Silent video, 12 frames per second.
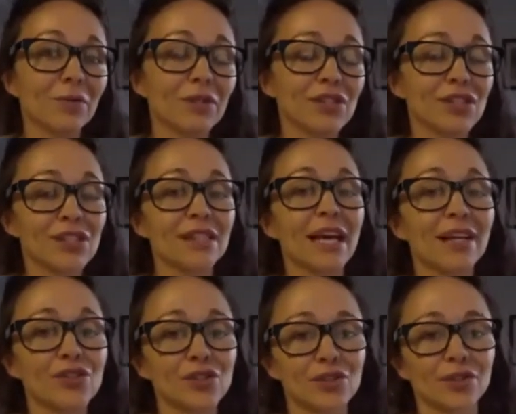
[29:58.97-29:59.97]
just
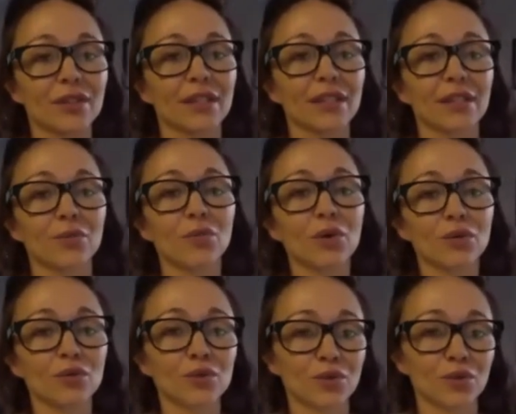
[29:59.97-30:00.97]
naturally
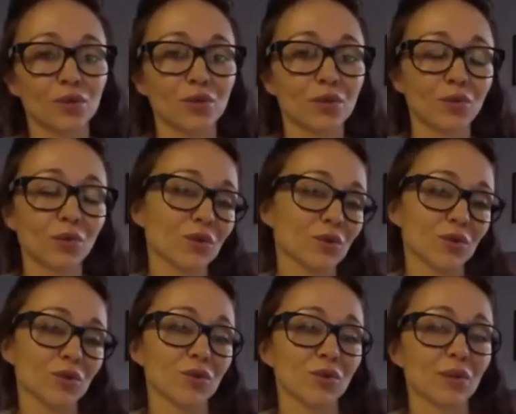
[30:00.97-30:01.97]
want to
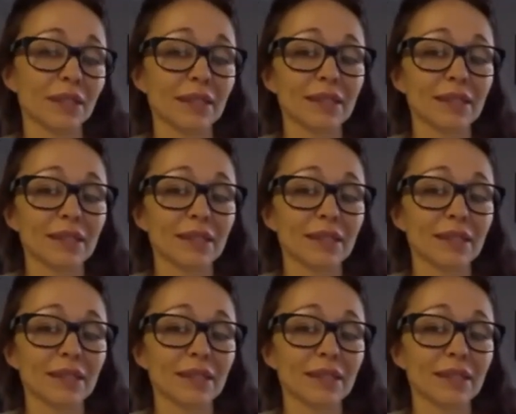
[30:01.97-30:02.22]
do it.